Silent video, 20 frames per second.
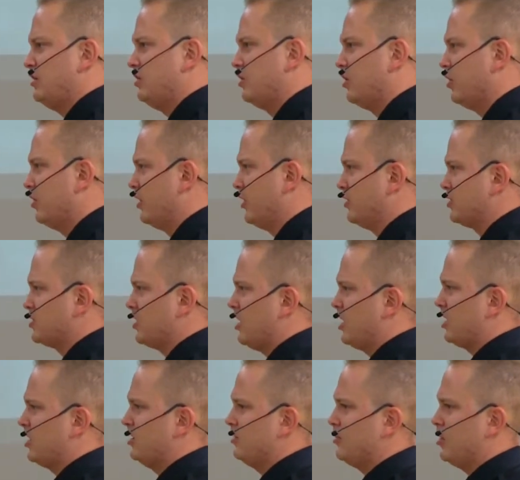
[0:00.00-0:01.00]
You know, they were
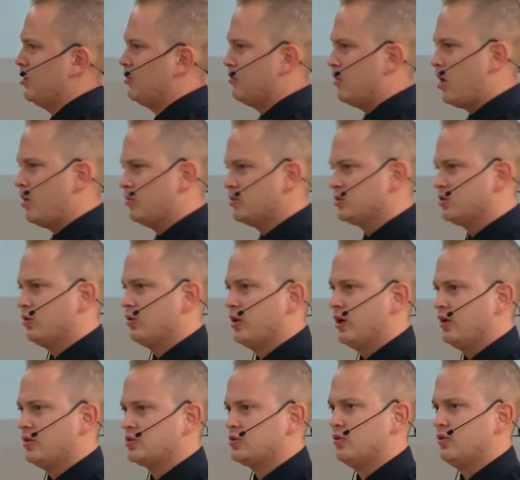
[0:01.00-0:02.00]
talking about mom was
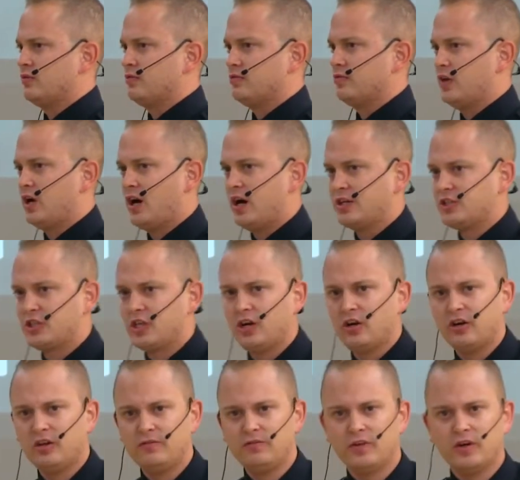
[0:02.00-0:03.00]
going out to a
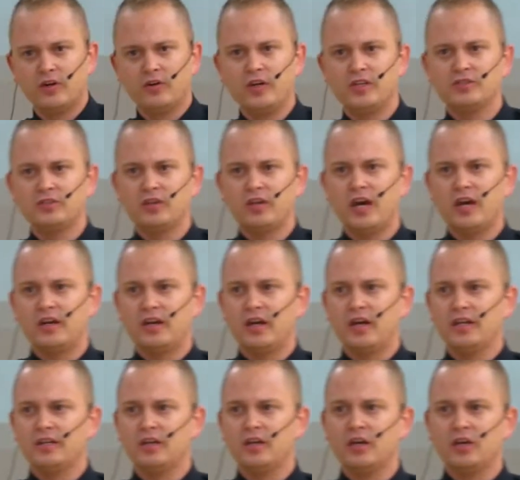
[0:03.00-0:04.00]
charity fundraiser that
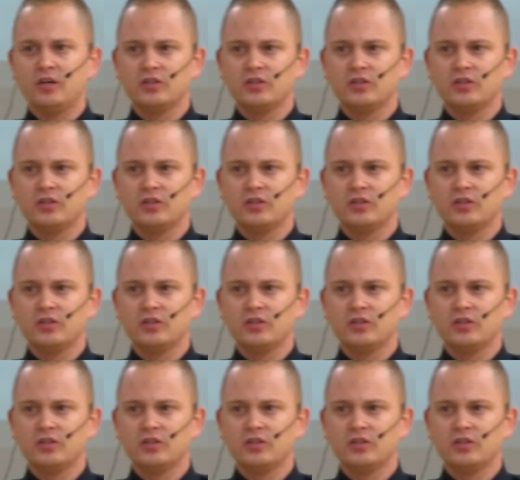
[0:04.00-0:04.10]
night.